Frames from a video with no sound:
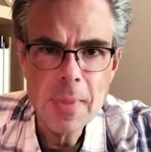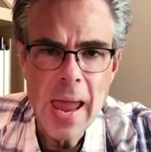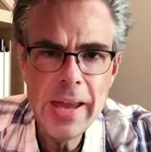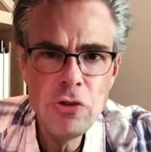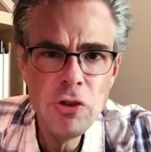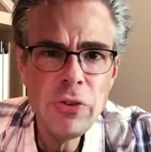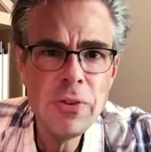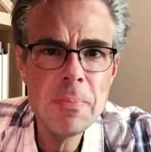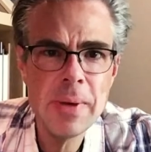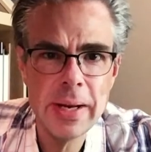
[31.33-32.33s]
In
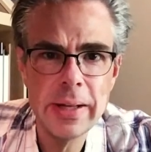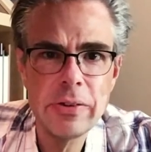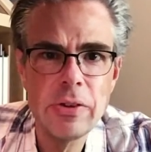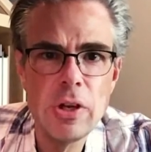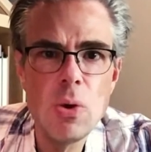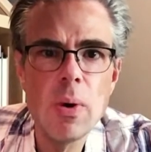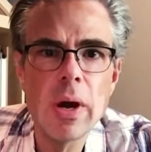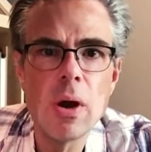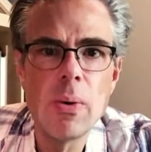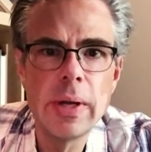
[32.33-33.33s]
just a minute, you are
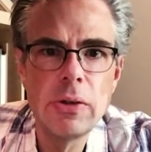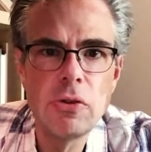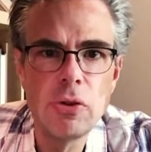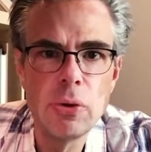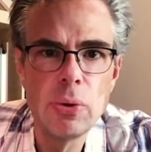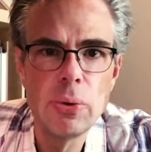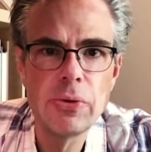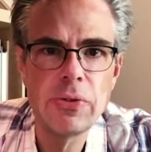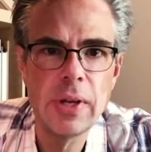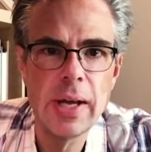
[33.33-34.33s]
going to
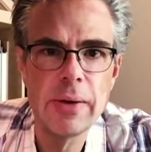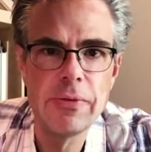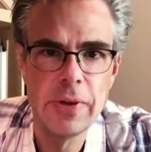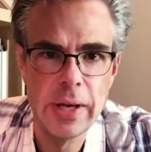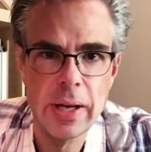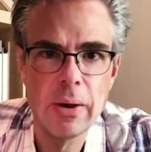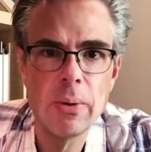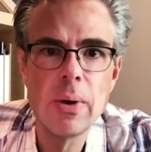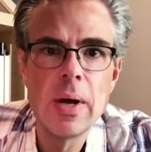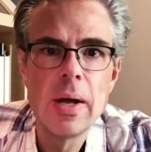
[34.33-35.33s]
see a
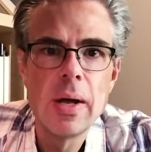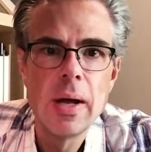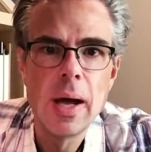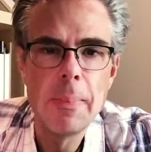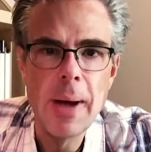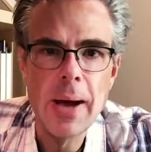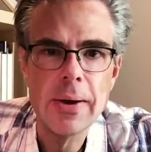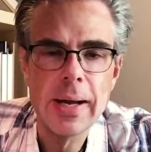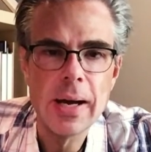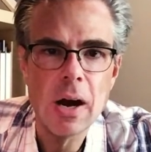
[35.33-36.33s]
video
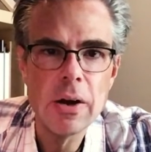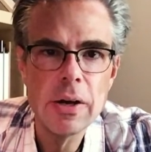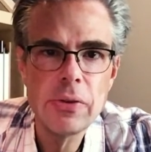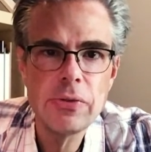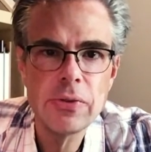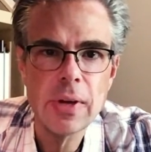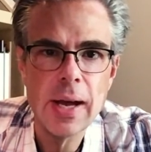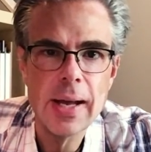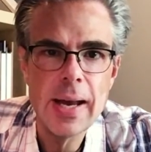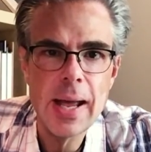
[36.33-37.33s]
about an artist
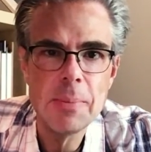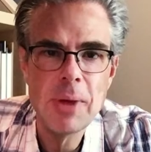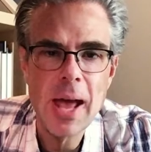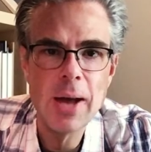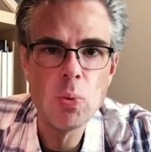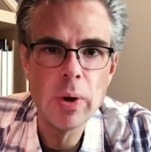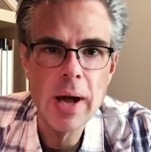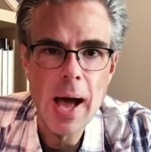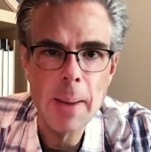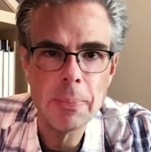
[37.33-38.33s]
named Edward
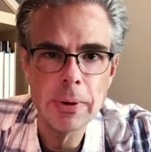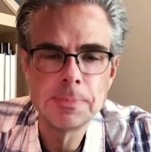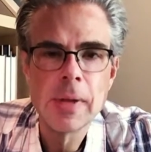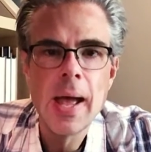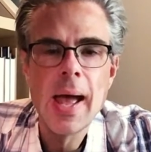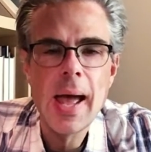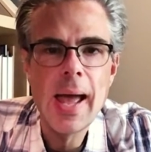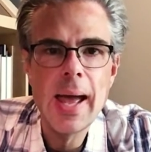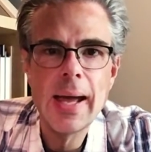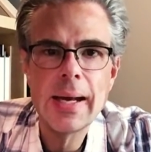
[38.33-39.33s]
Hopper.
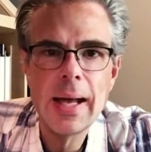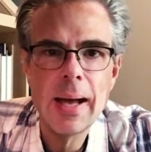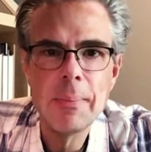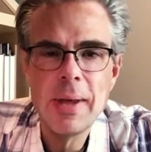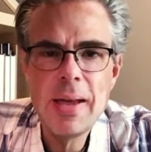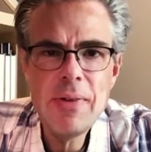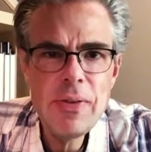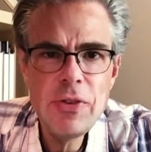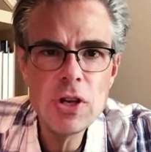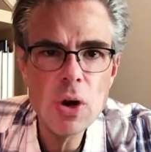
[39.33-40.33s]
And even
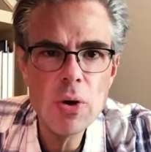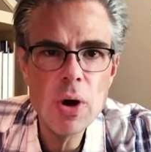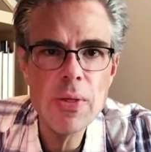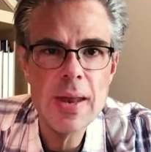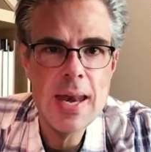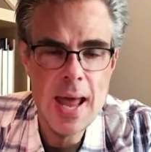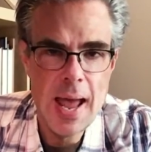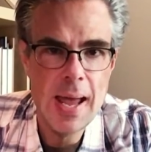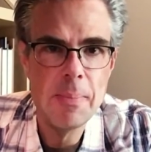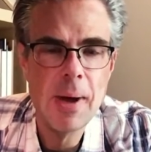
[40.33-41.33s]
if you don't know the
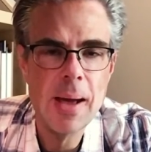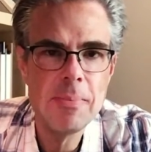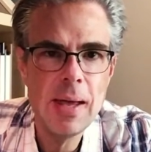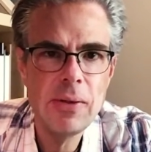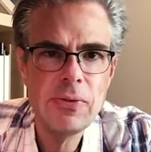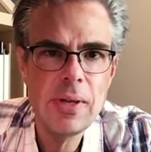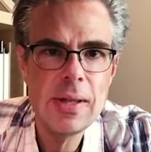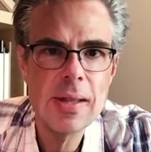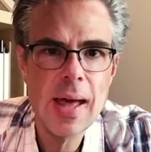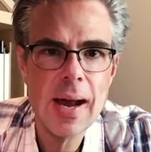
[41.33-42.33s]
name, I'm
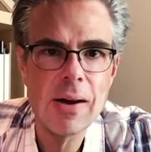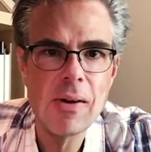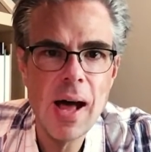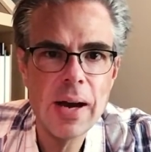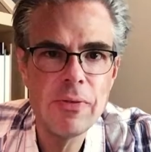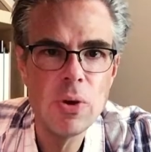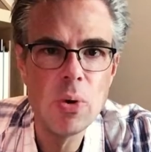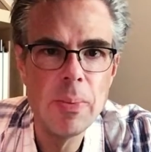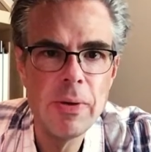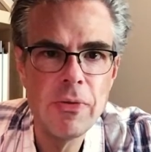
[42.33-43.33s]
guessing that a lot of you
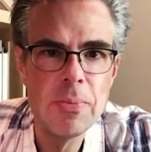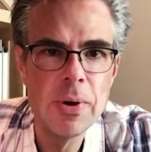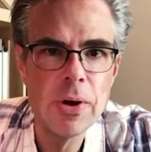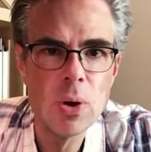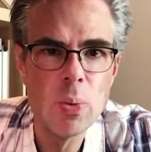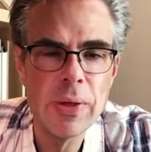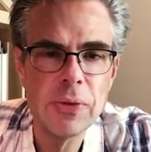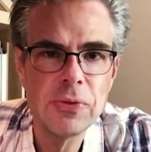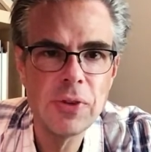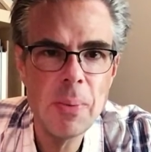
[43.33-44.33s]
will be familiar
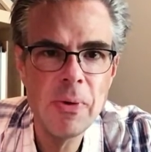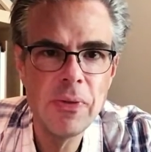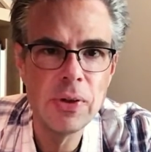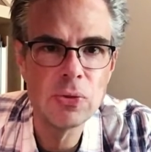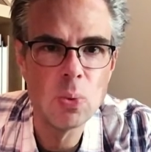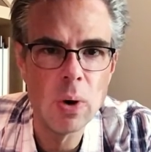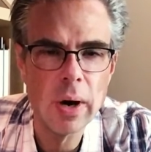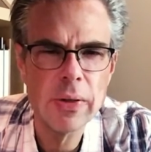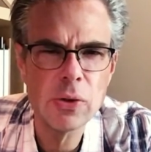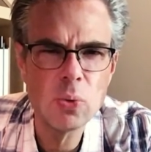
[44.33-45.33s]
with some of his
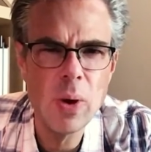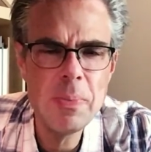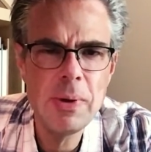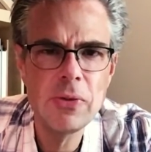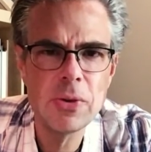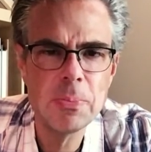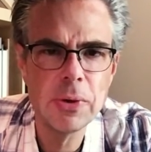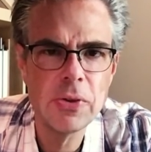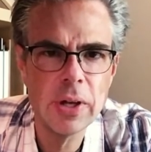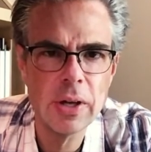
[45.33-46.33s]
work. There's one piece in
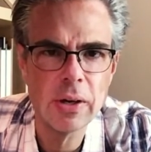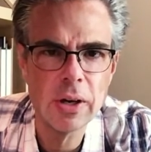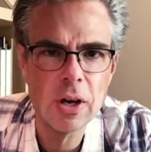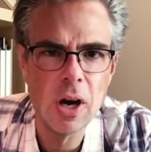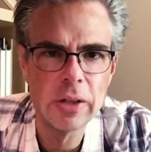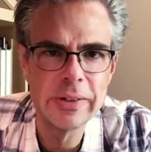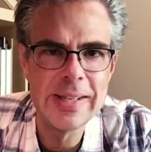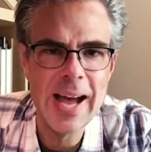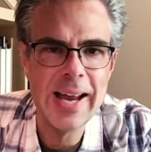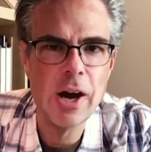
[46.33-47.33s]
particular called
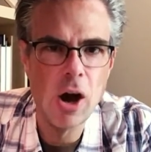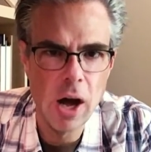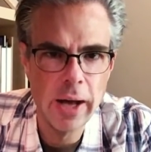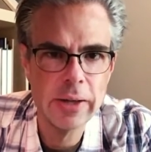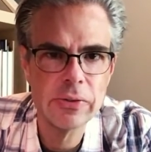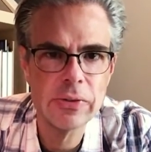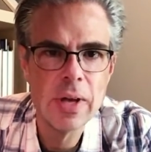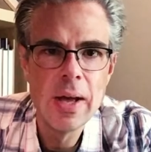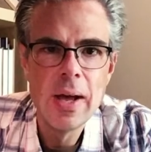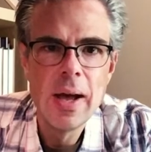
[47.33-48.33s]
Nighthawks.
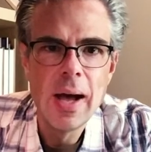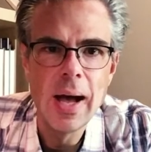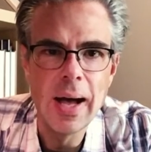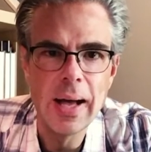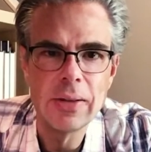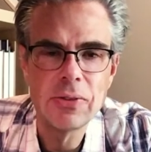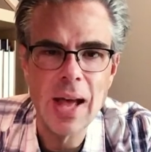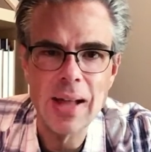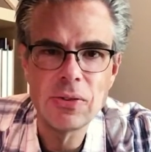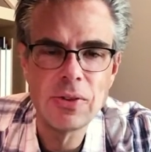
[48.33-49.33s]
It's
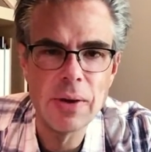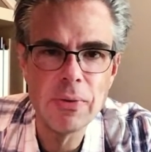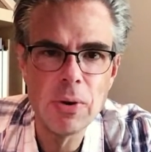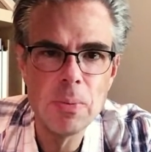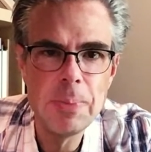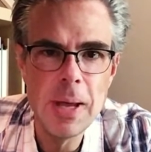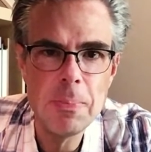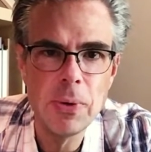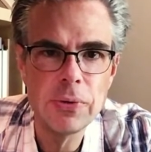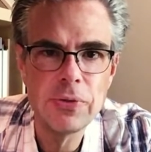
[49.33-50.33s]
got several
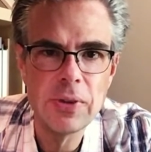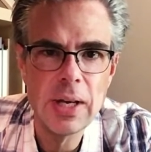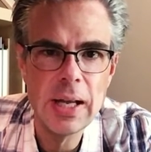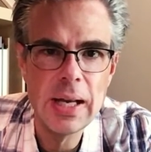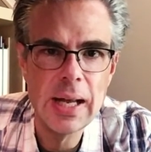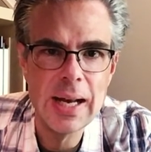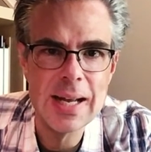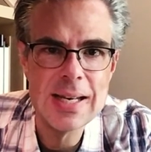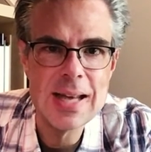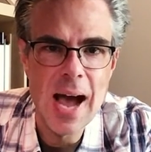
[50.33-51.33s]
people sitting in a
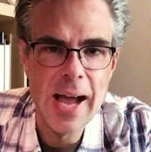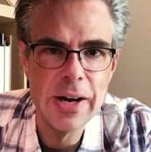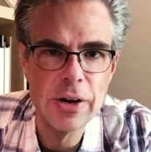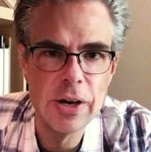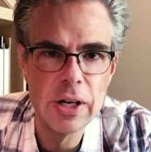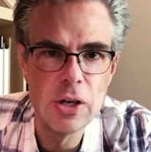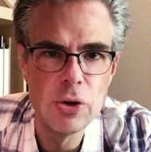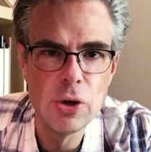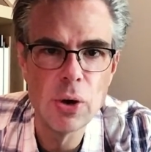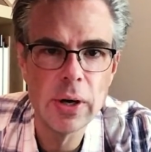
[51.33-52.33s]
diner in New
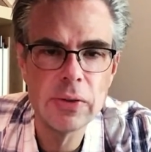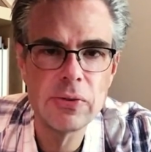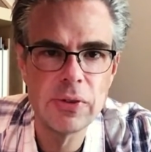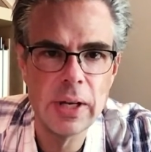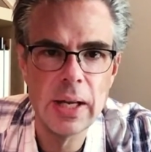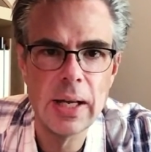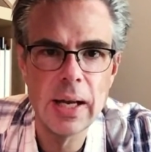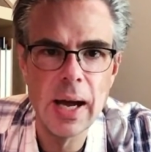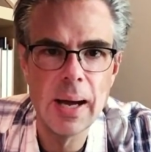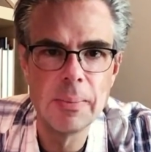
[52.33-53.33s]
York
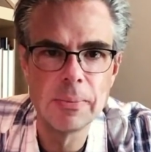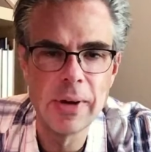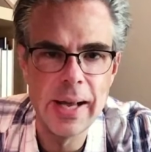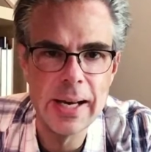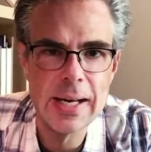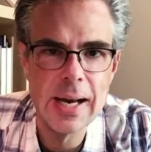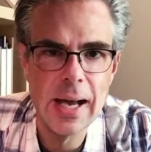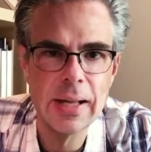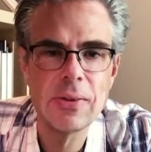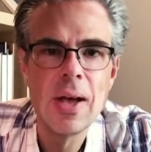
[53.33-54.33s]
City late at
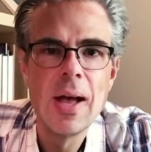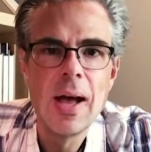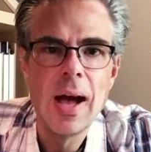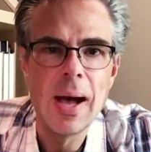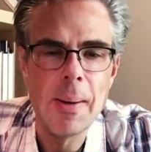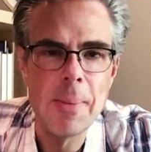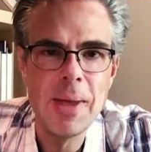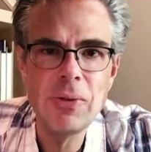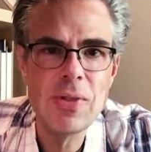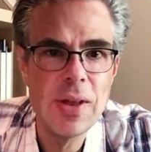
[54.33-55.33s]
night. I'm
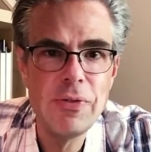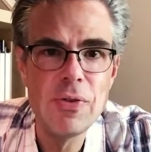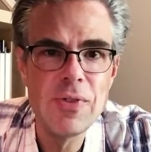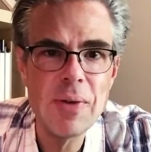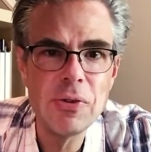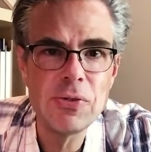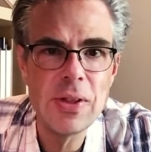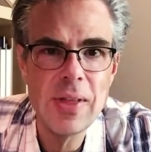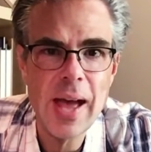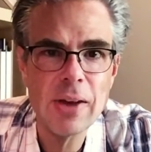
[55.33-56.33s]
guessing that if you've never
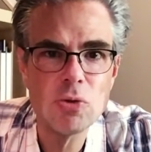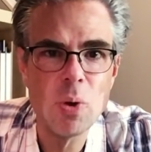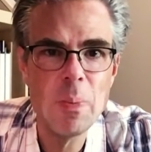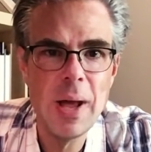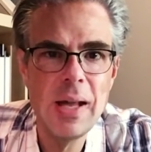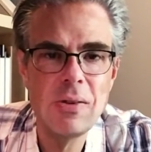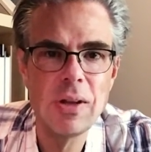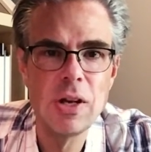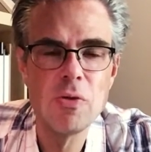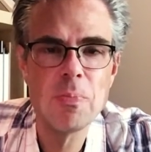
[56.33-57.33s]
seen the actual
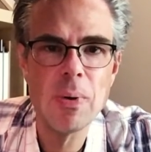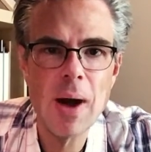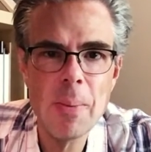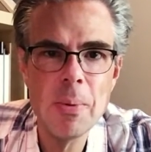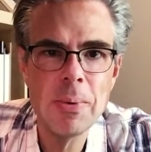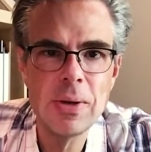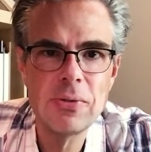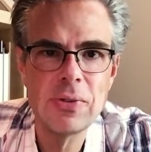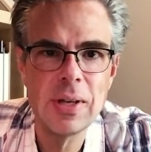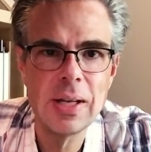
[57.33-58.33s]
painting, you've probably
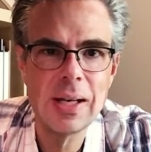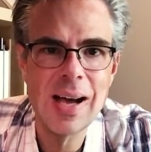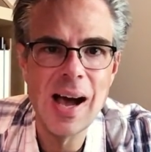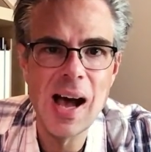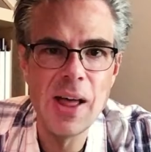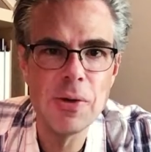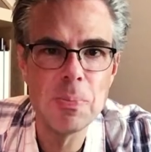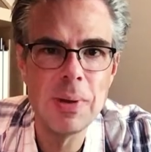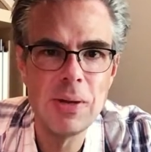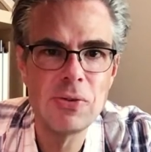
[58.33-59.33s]
seen other
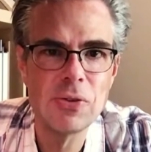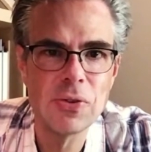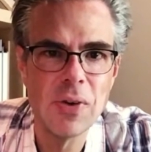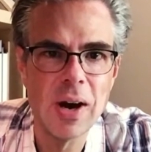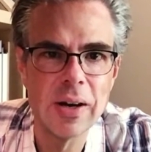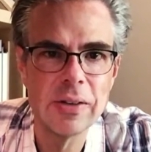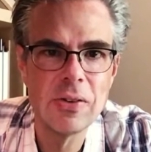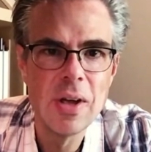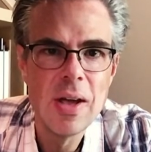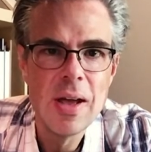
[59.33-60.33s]
pieces of
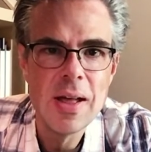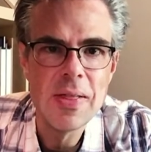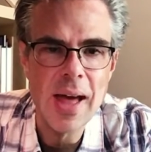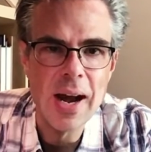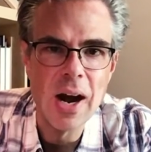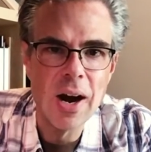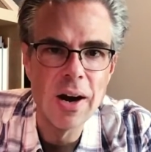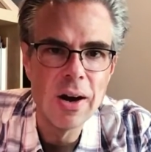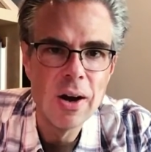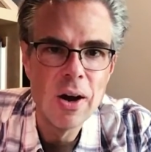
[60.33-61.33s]
art that
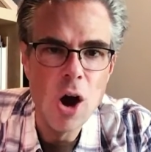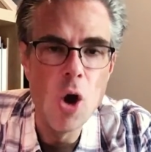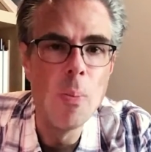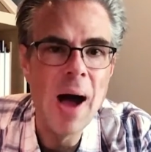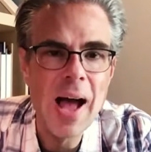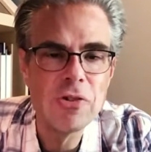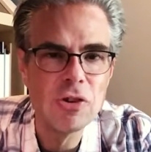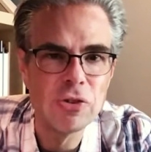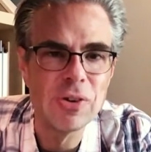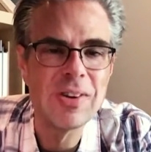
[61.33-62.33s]
are
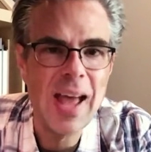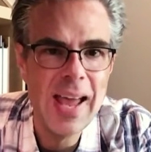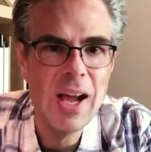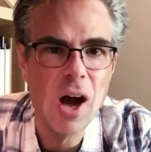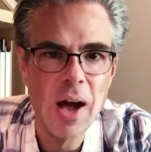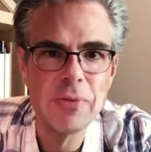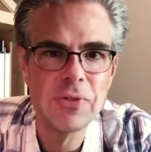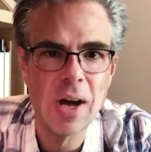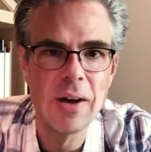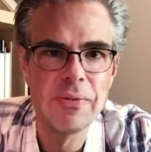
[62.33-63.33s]
homages or
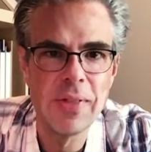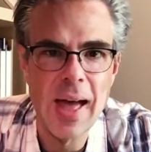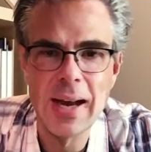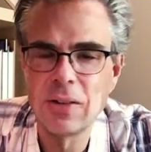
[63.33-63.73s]
takeoffs of that.